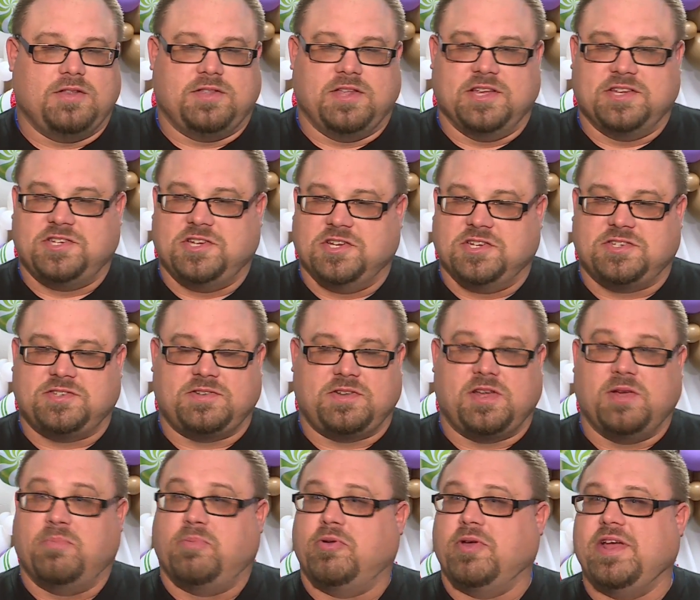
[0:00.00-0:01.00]
this just
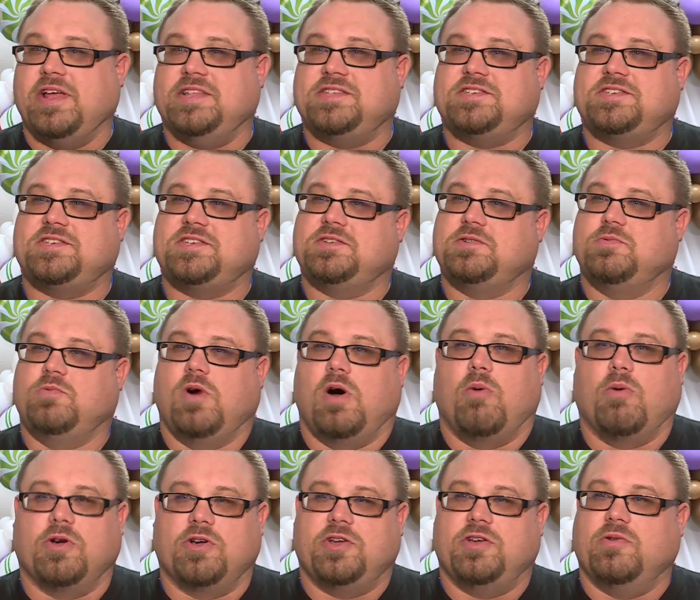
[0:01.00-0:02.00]
completes
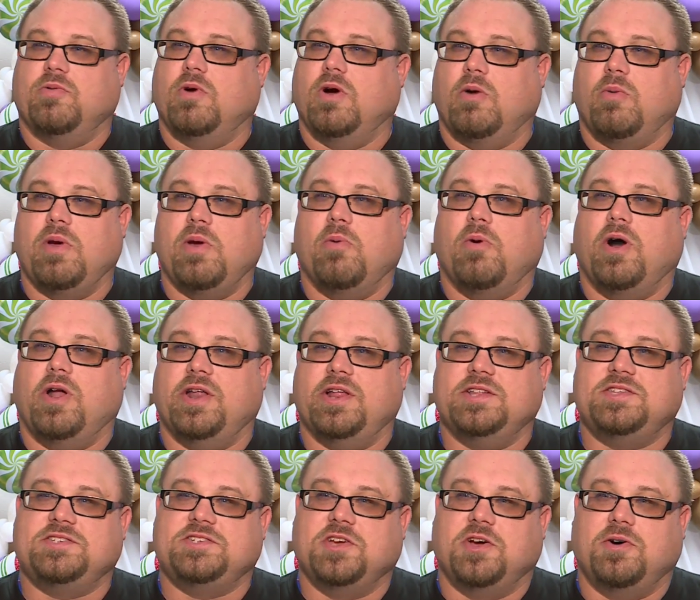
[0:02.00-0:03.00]
what we what we
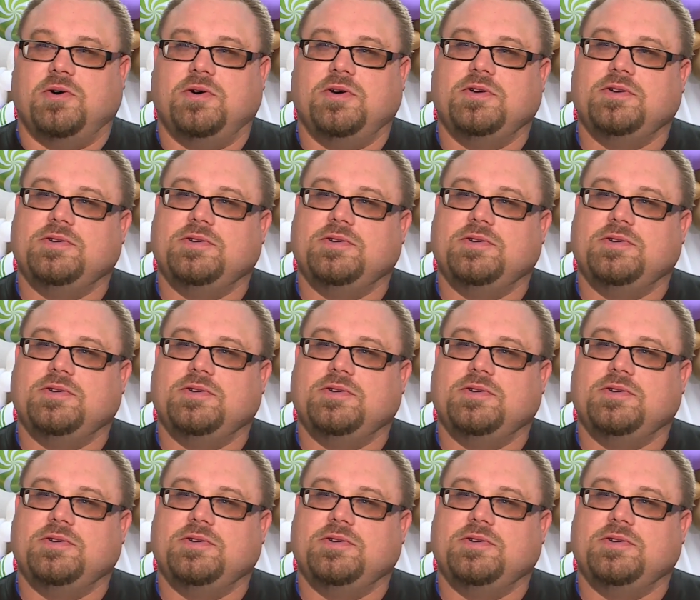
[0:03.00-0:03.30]
wanted. So.